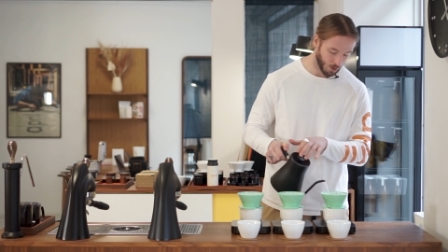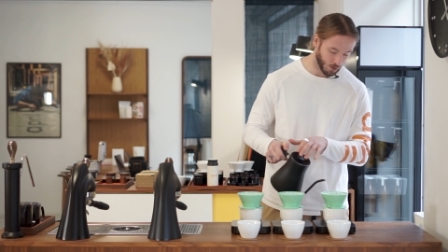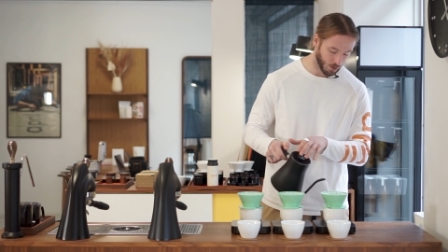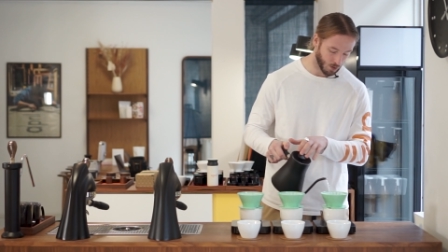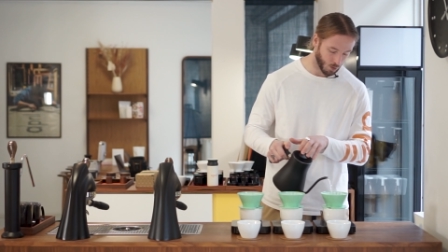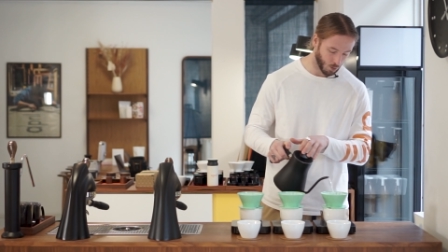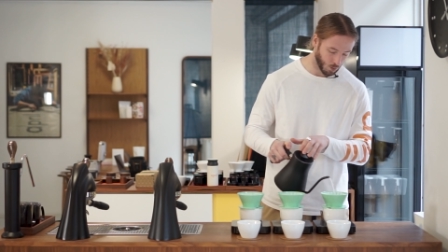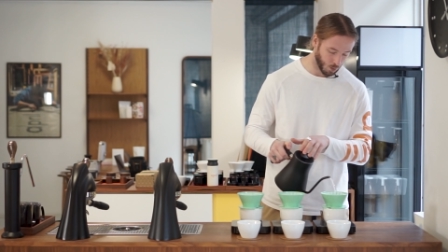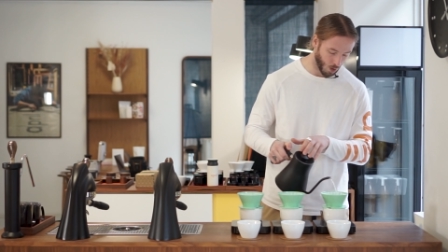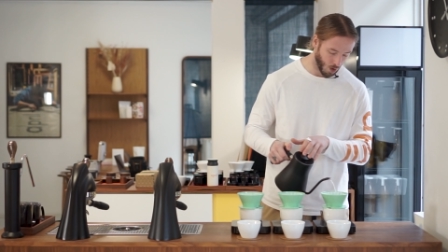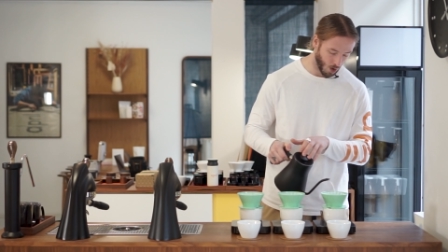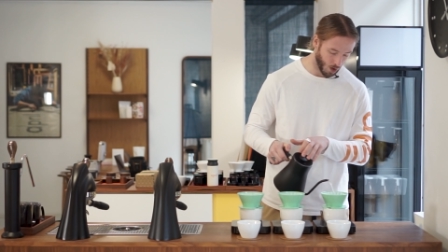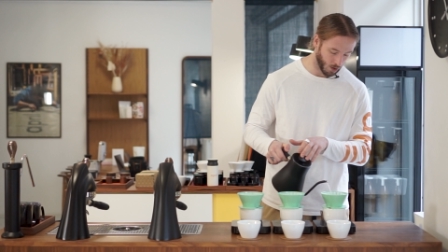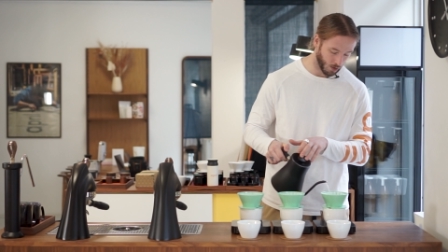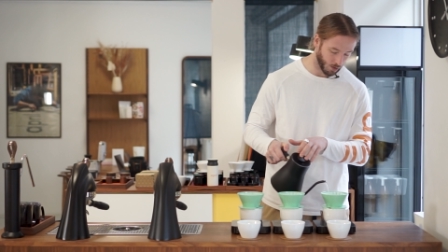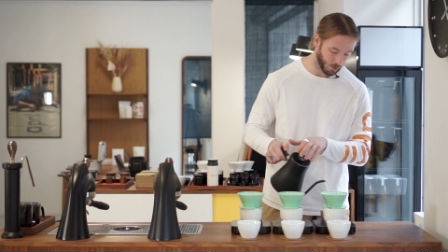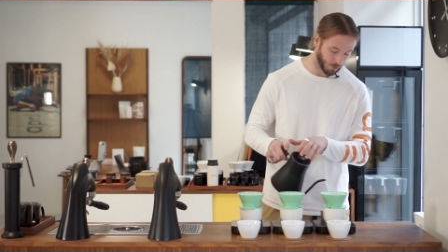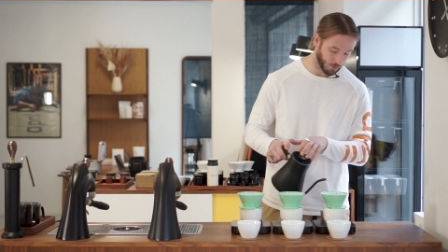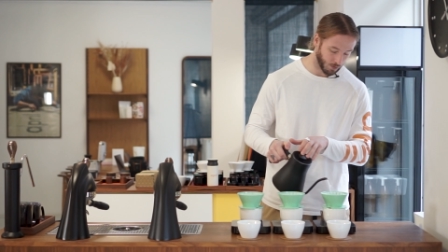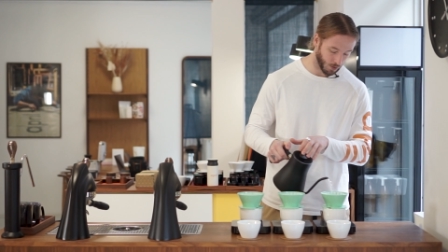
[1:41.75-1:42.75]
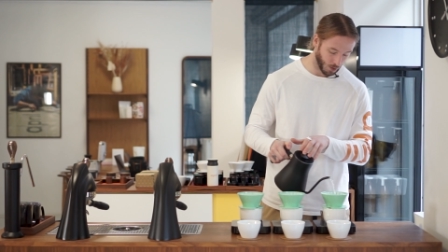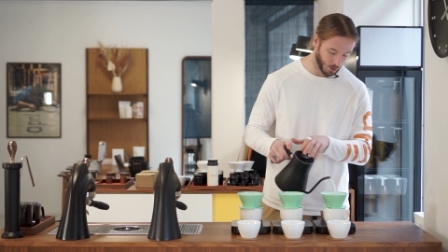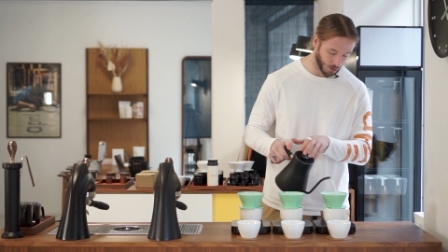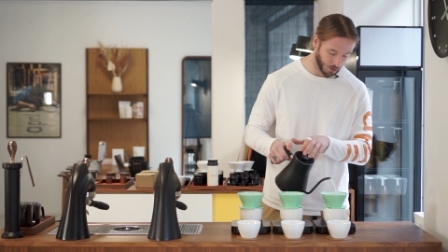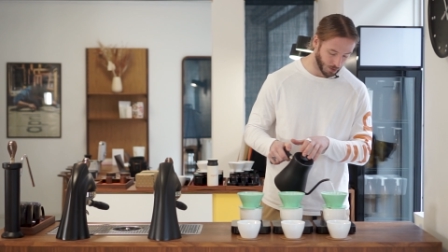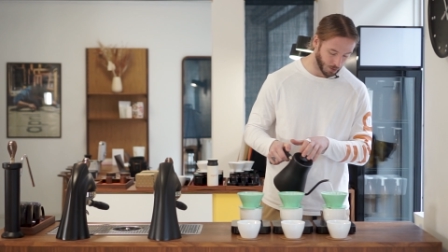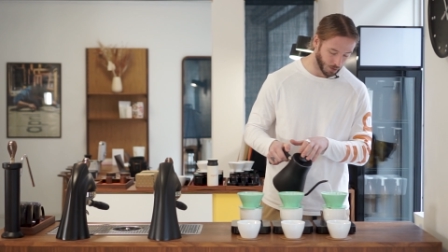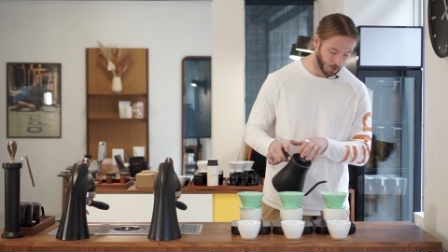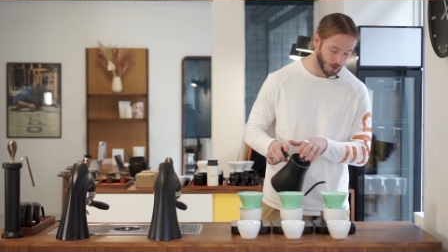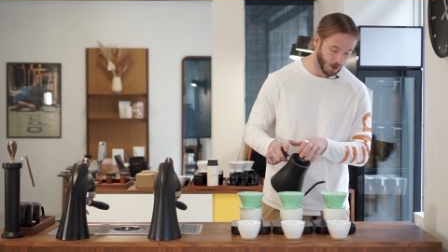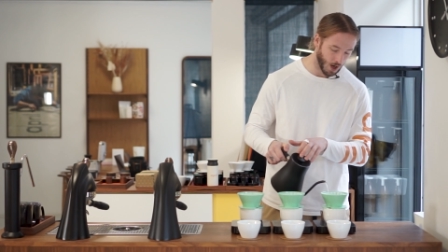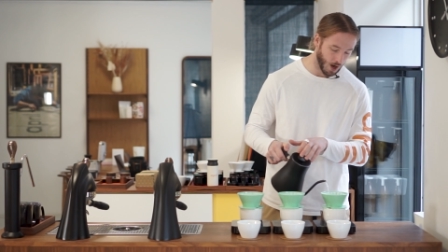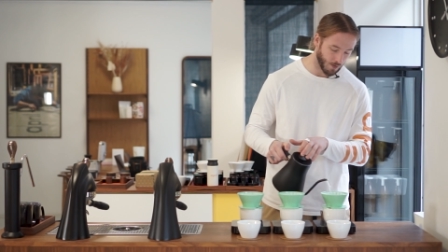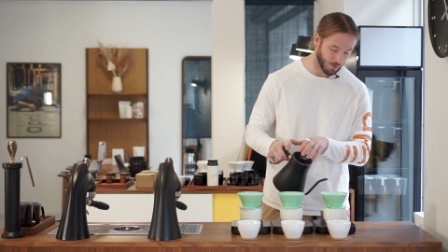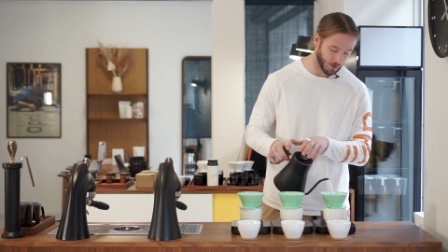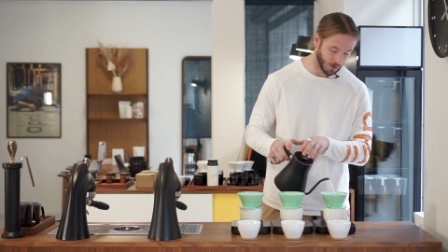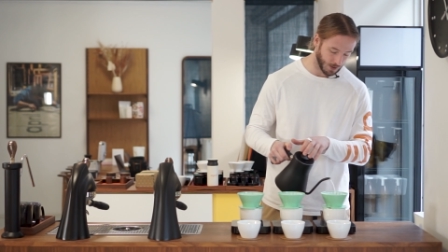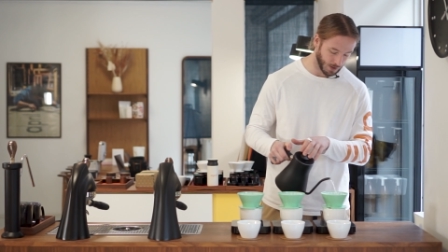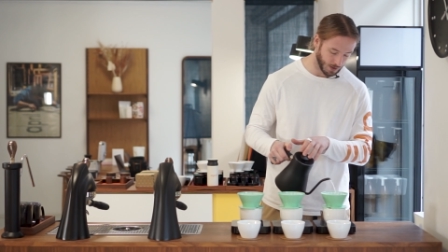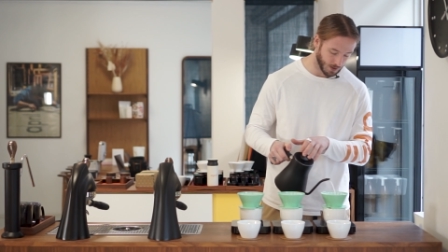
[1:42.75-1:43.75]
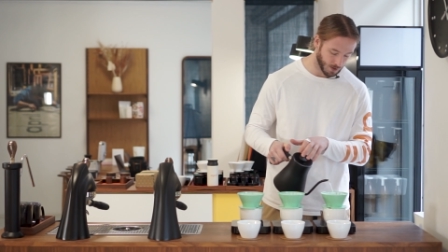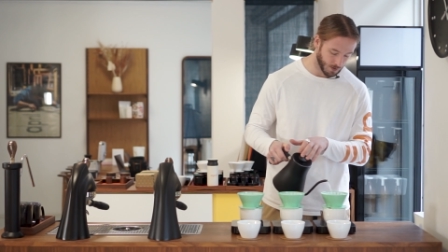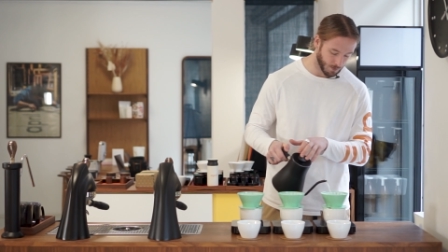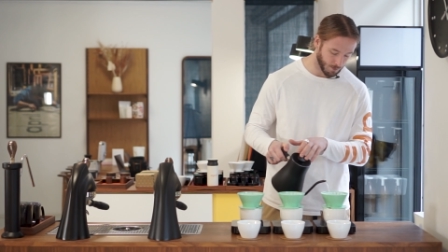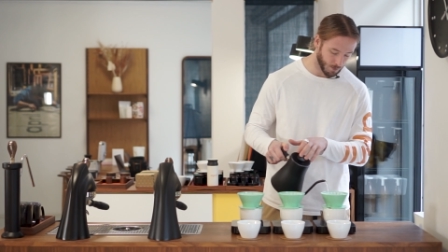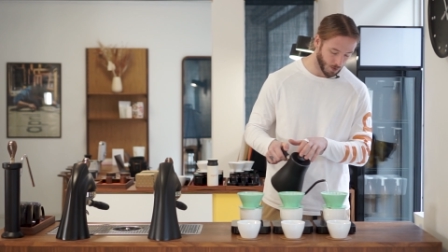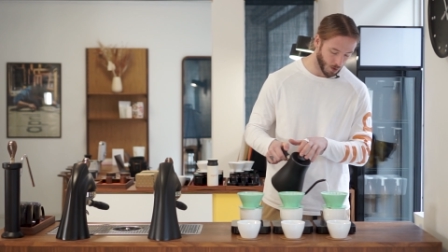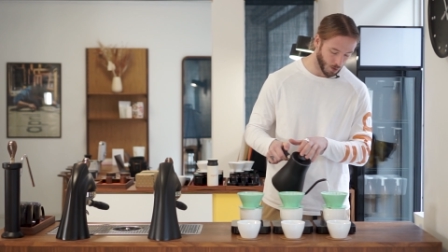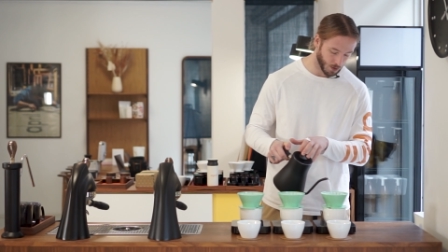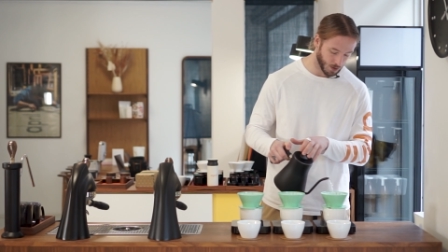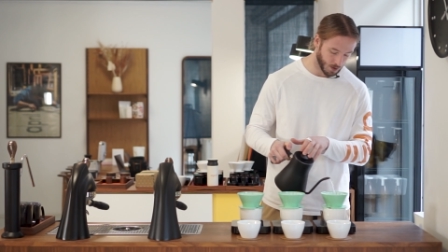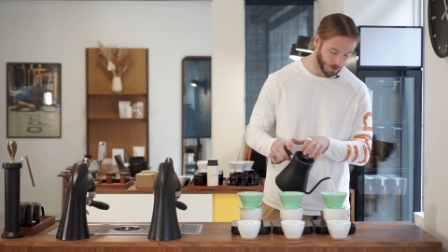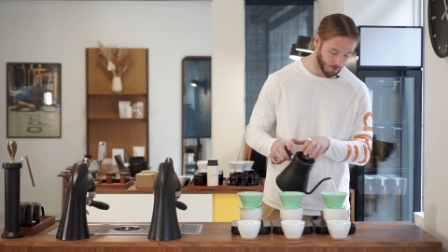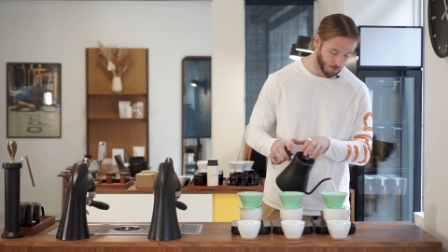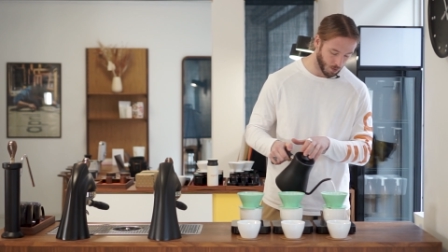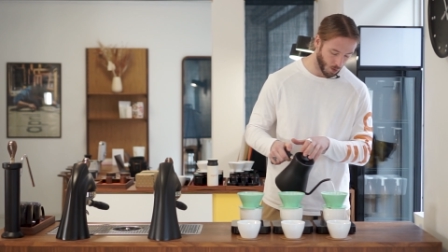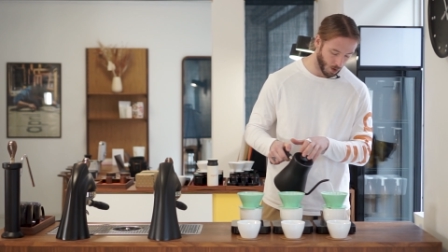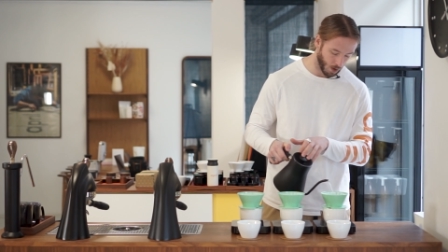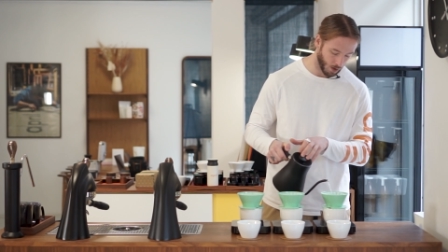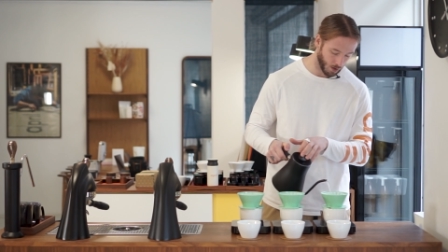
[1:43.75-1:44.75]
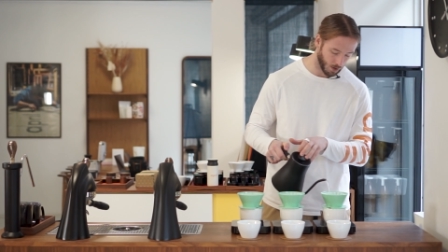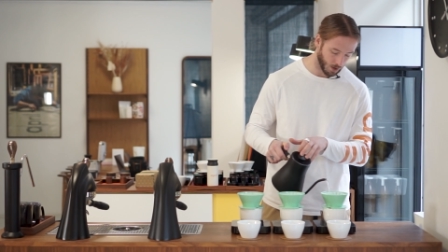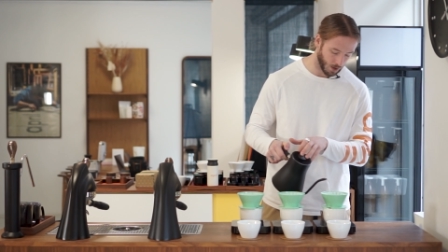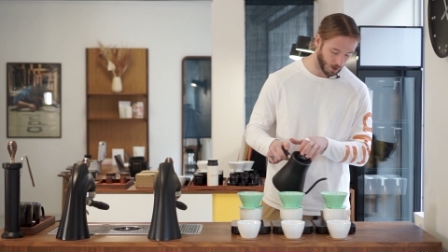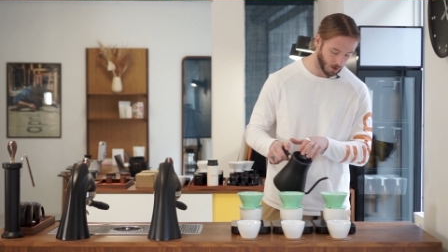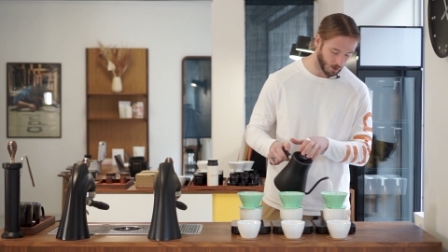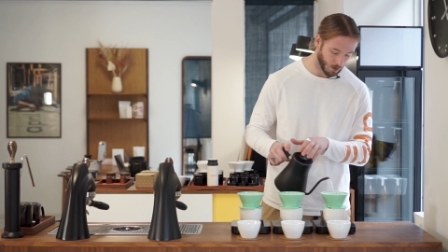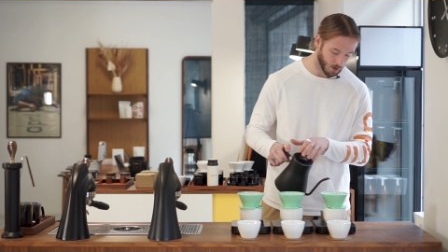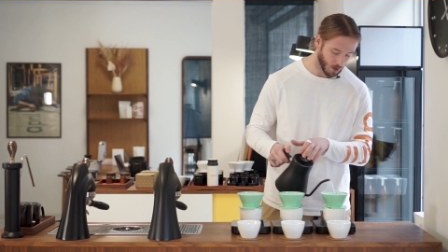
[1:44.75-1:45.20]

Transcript: the water flows through the coffee. That's the most important thing.